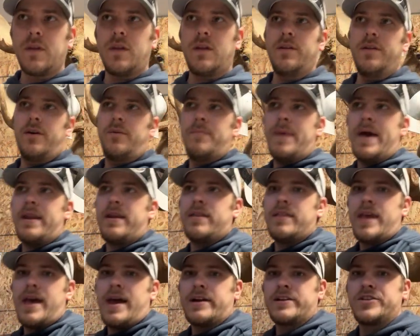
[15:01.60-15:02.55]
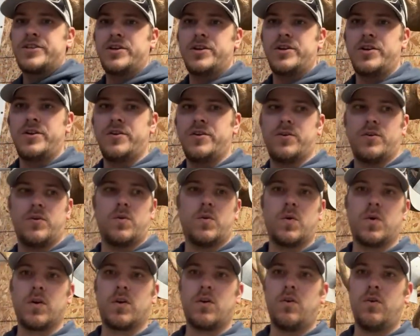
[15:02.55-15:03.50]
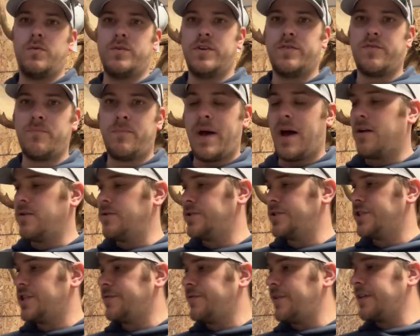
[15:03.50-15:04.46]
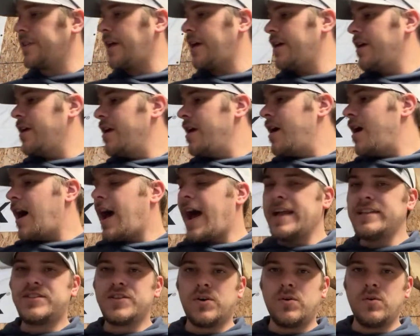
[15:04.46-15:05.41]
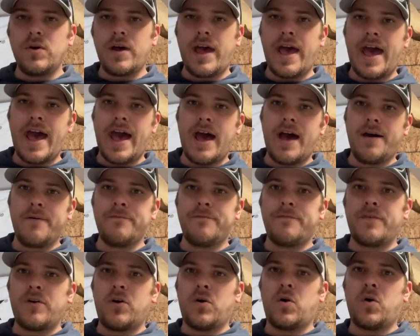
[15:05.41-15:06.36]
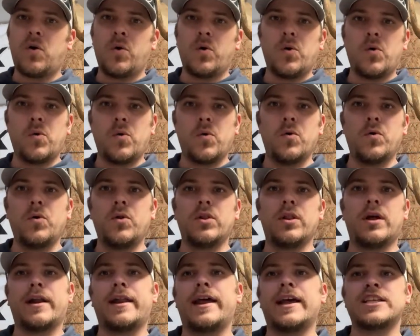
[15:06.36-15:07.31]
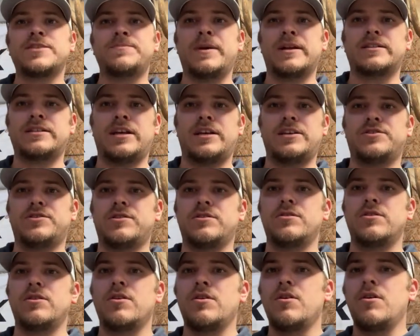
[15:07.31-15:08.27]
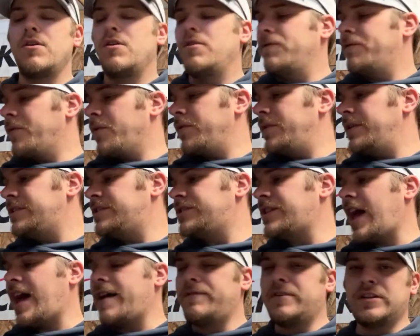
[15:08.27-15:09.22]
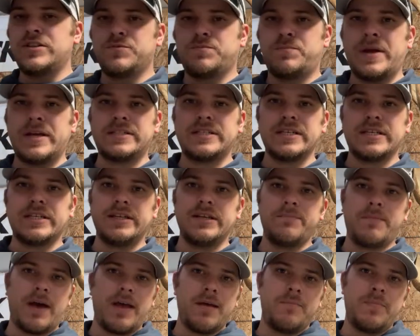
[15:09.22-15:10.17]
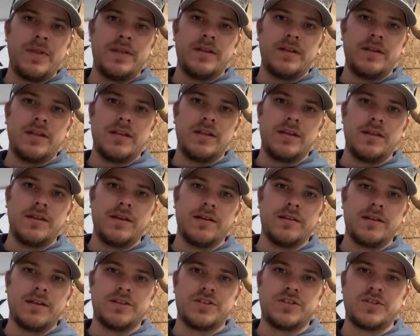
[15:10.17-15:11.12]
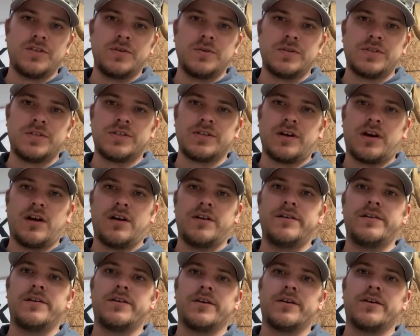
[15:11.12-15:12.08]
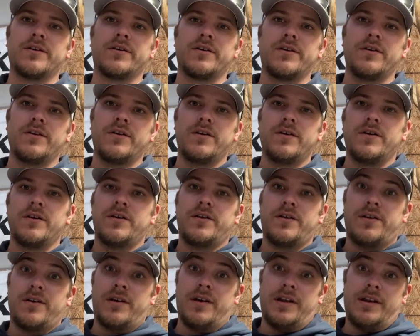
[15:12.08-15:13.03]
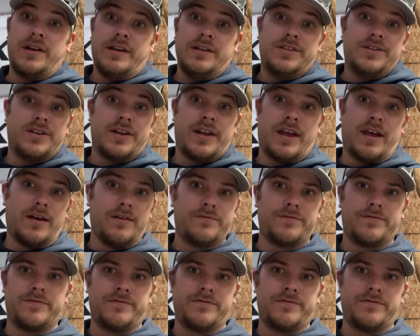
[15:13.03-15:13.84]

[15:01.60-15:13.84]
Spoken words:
you know, betting the action or going with different powders and stuff like that. I don't have a whole lot of expectation for this Savage. Basically, in my opinion, anything that shoots under an inch and a half